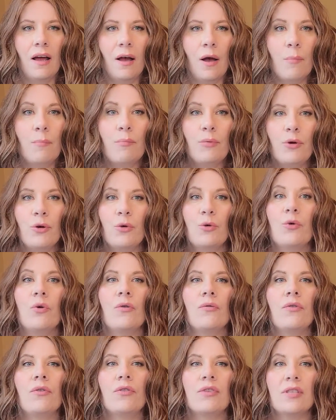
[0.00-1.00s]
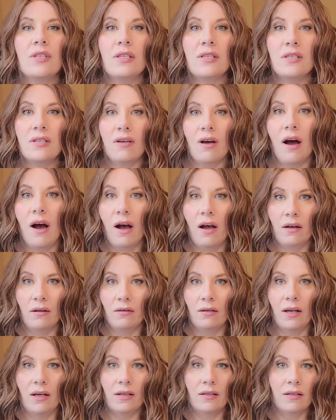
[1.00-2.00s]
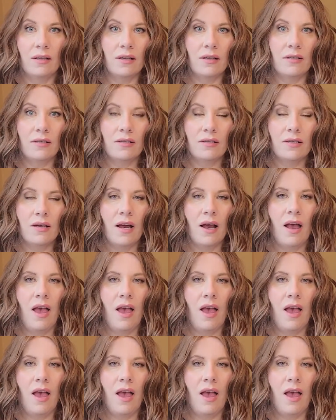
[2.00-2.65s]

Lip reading: a beautiful style like this.